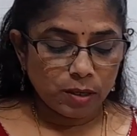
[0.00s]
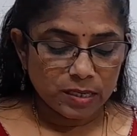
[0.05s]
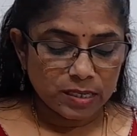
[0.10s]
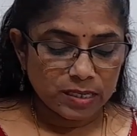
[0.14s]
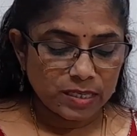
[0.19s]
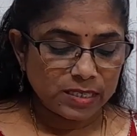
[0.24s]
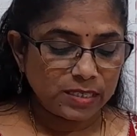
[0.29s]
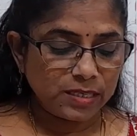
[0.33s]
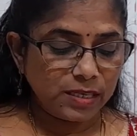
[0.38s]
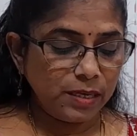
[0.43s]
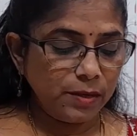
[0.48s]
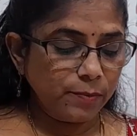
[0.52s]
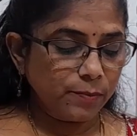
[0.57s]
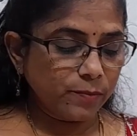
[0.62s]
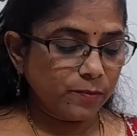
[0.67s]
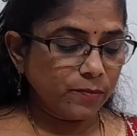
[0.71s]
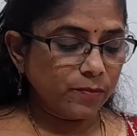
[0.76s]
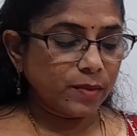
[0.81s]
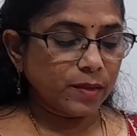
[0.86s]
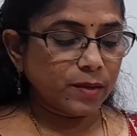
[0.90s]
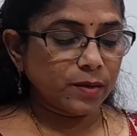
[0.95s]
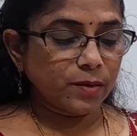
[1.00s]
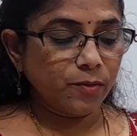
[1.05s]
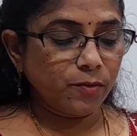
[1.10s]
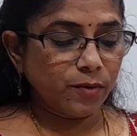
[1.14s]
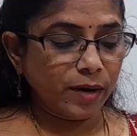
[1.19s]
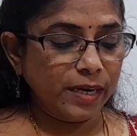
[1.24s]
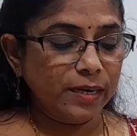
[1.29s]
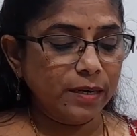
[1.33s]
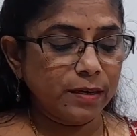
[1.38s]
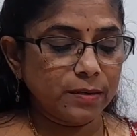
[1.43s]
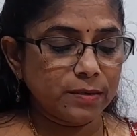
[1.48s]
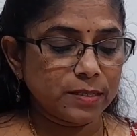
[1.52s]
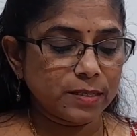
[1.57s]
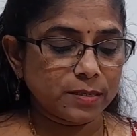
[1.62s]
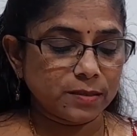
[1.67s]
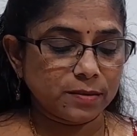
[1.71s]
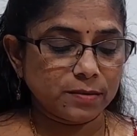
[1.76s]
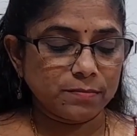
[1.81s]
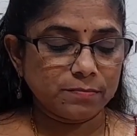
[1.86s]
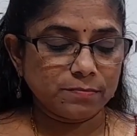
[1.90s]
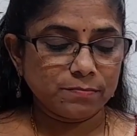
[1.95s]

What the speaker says: is the right answer.